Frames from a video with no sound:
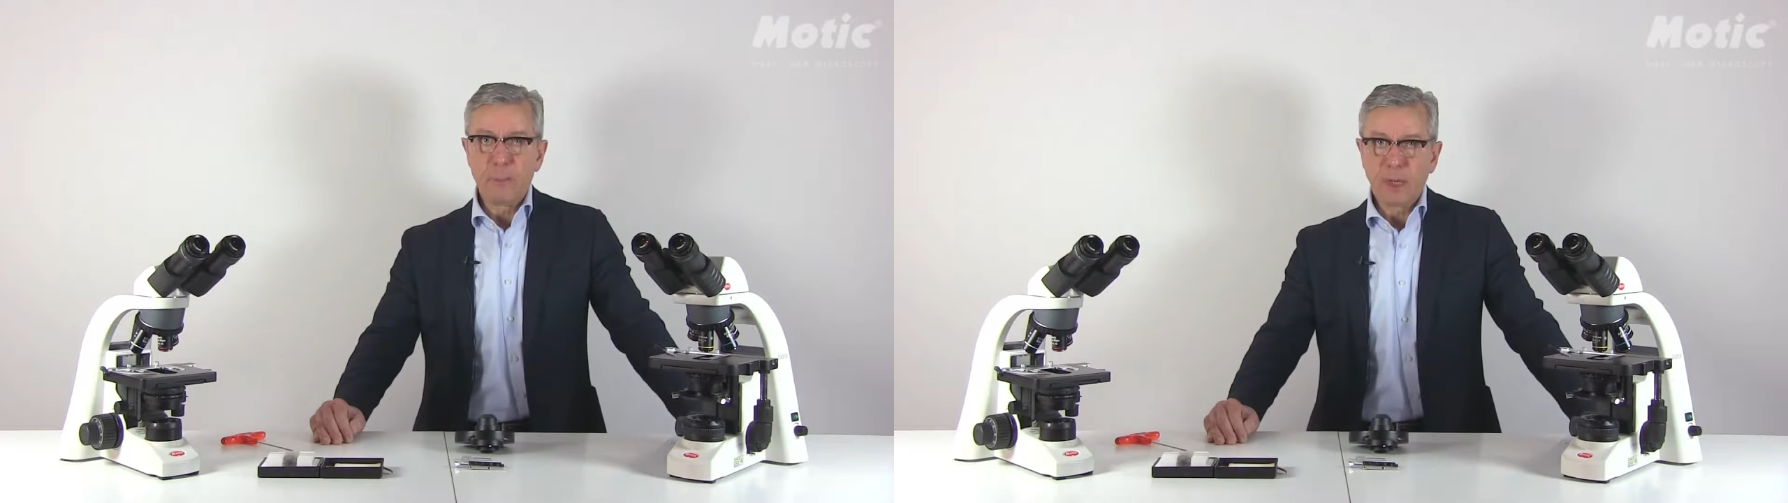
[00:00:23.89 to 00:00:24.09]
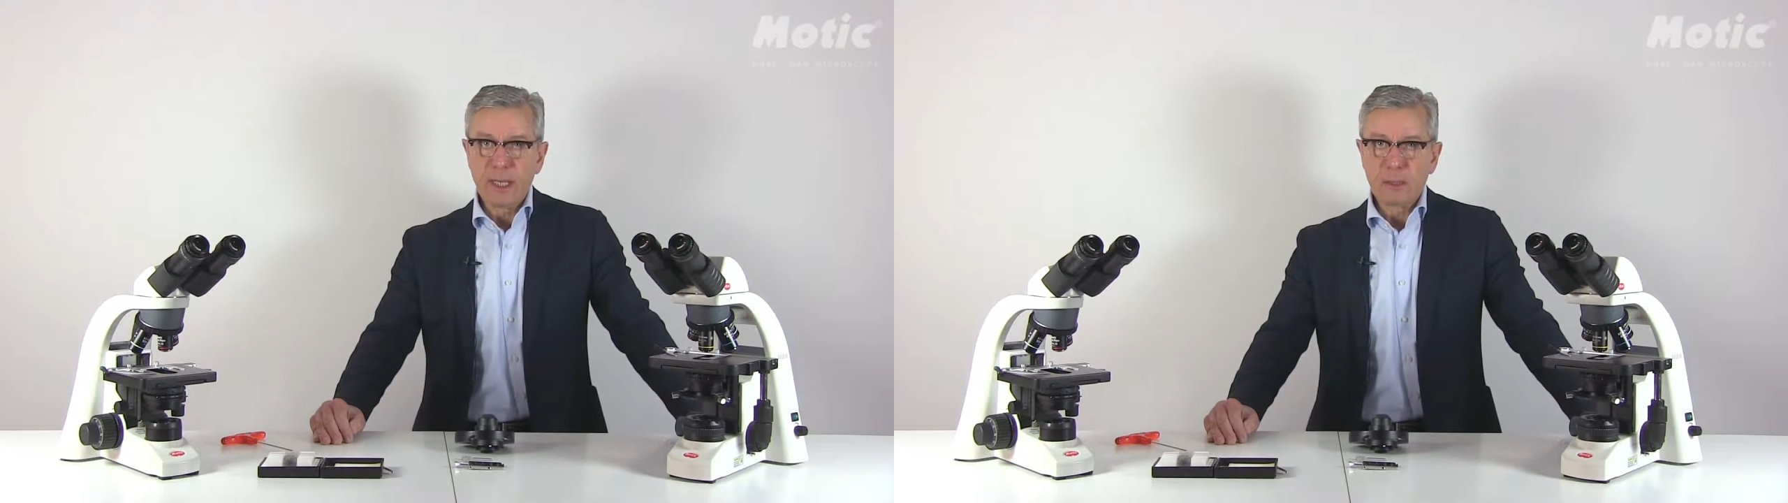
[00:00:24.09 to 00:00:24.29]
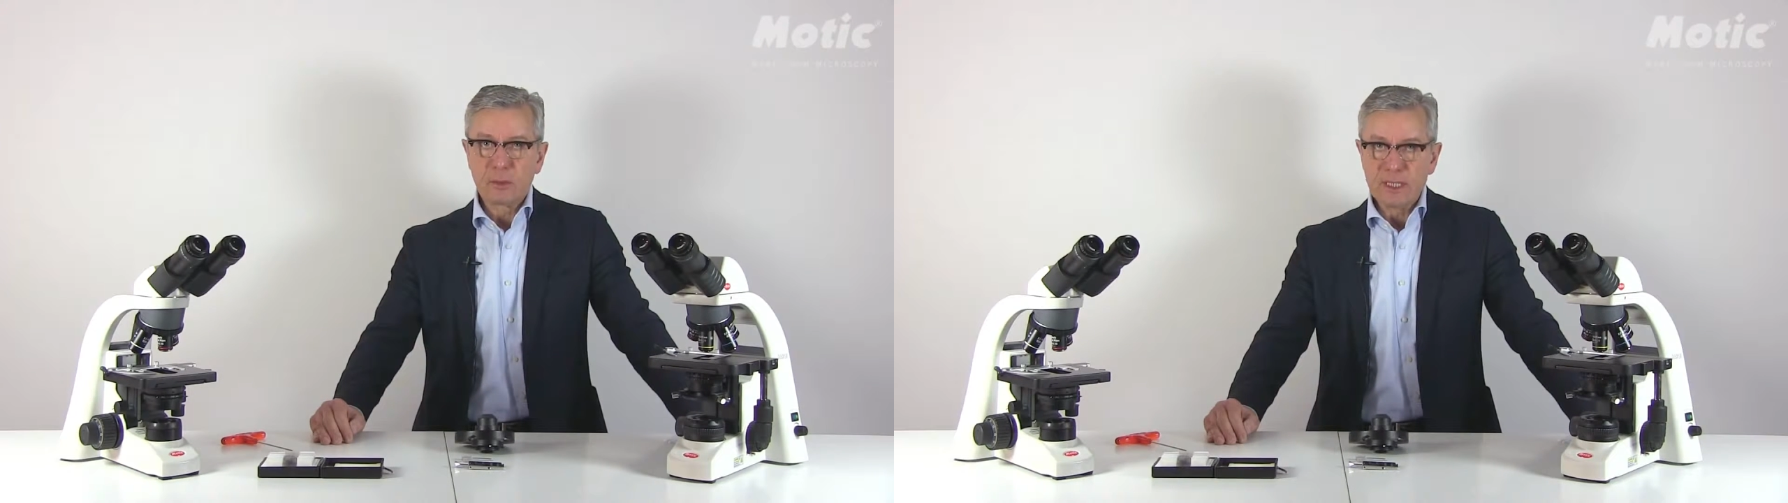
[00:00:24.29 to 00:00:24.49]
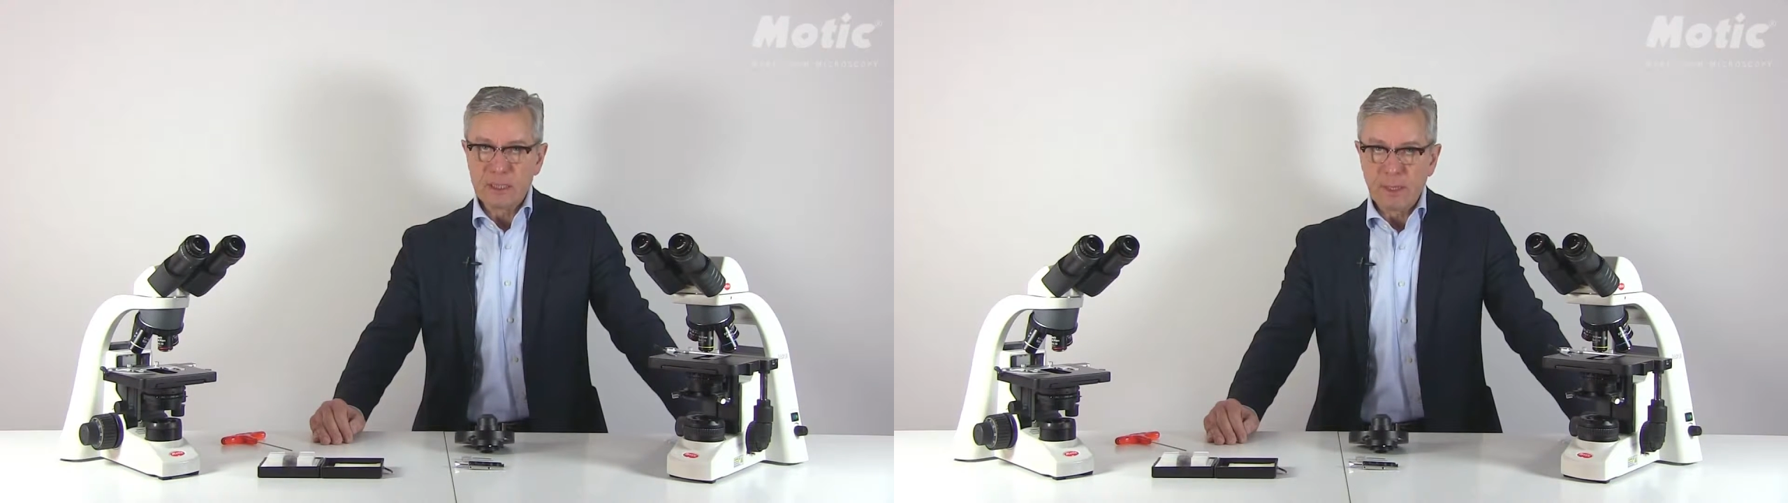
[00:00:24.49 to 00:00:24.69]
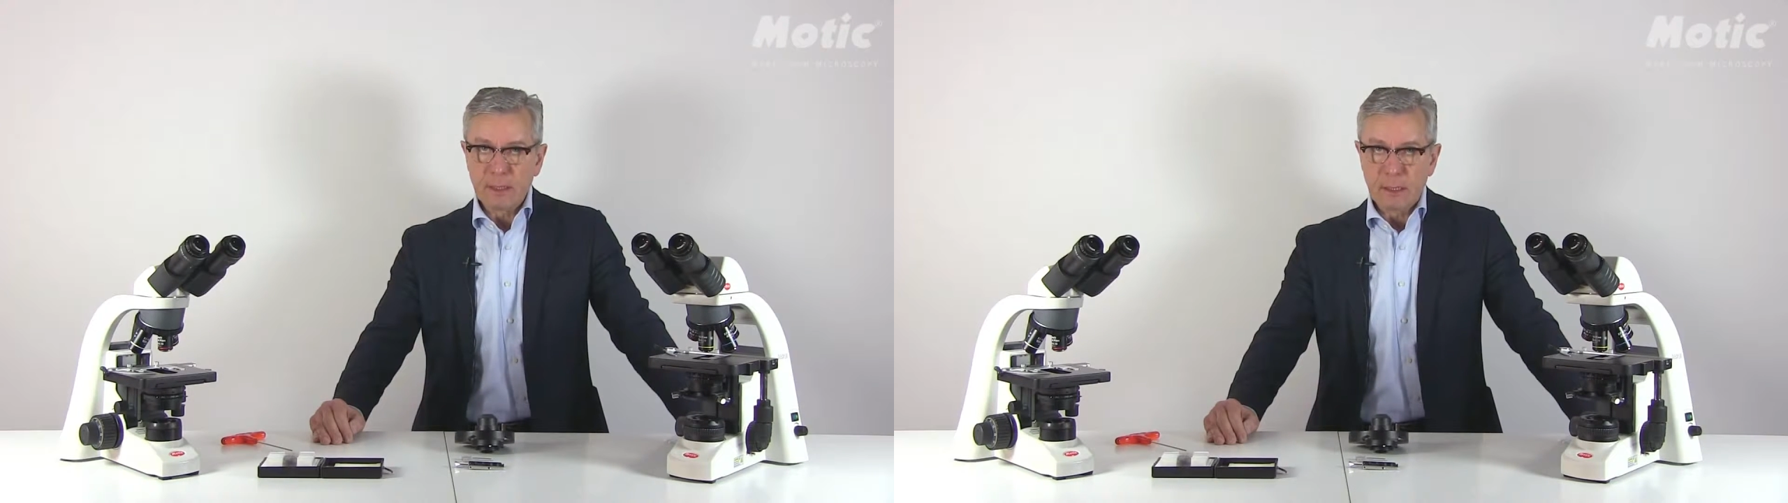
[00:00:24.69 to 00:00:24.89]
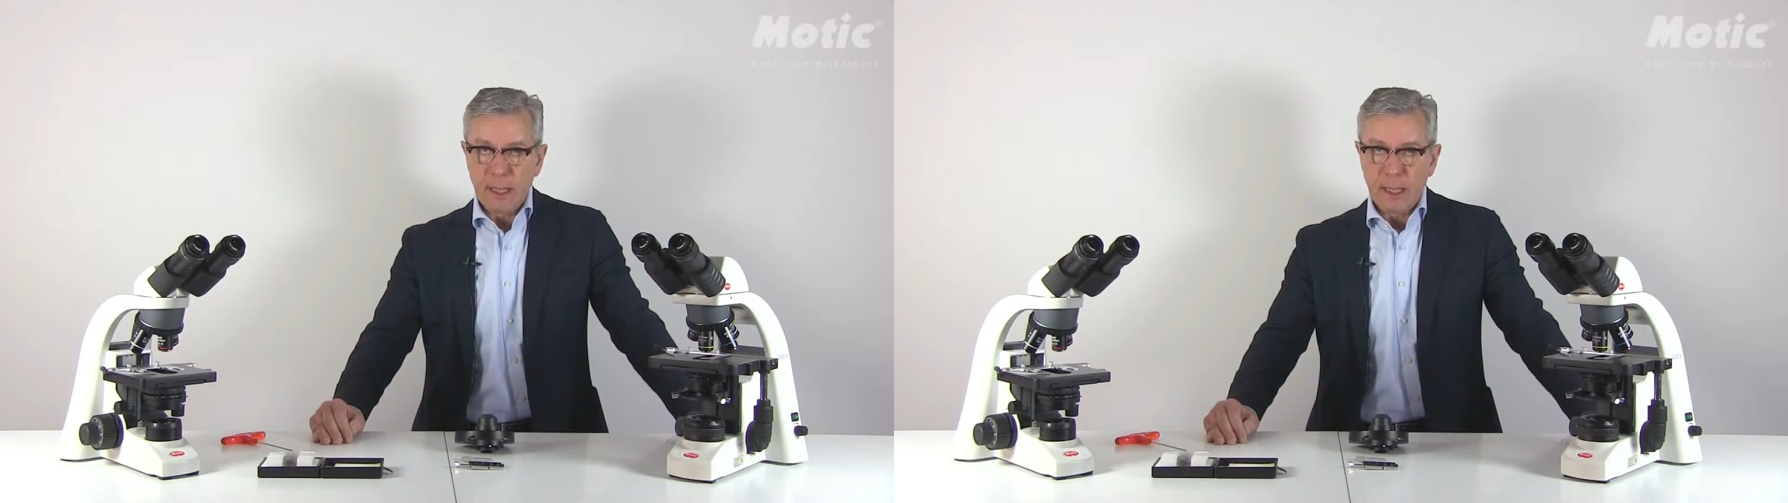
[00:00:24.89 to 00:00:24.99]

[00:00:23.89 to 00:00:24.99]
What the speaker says: upright transmitted